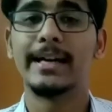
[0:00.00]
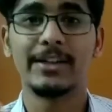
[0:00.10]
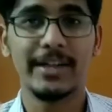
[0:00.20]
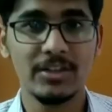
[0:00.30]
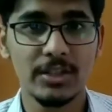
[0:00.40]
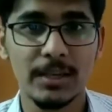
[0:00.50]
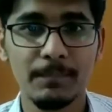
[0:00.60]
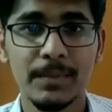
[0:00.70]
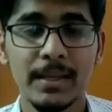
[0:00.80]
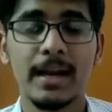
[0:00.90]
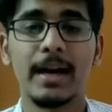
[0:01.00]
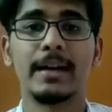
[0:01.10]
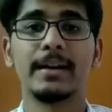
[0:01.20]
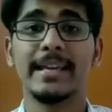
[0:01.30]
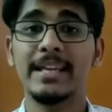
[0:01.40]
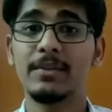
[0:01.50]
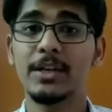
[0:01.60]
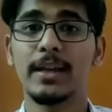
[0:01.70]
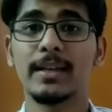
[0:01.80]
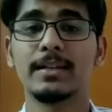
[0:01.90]
teach them, and even you
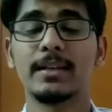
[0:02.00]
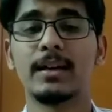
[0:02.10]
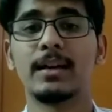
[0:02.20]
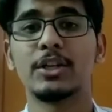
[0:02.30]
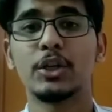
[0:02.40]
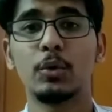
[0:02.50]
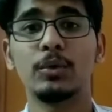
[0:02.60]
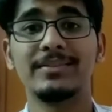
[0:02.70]
can show